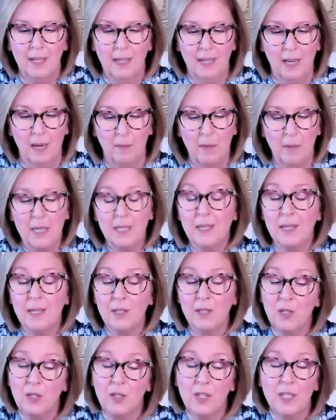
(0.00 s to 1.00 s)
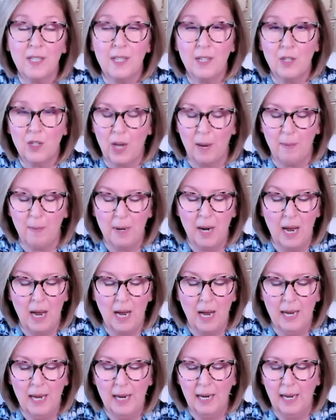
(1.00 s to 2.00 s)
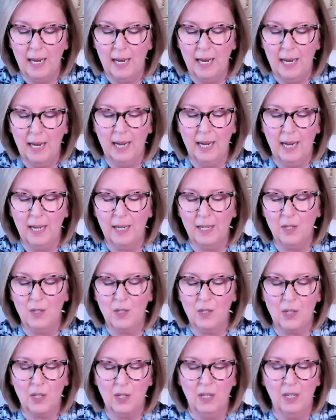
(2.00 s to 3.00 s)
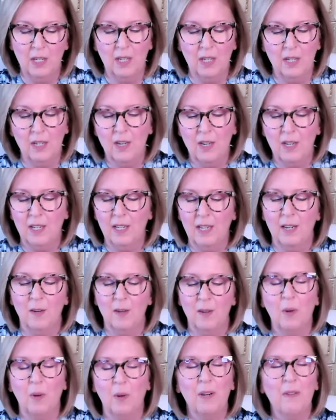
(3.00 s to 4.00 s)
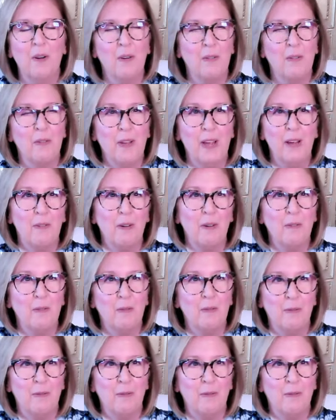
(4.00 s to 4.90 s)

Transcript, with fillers: And my sister is a Gemini, and one of her favorite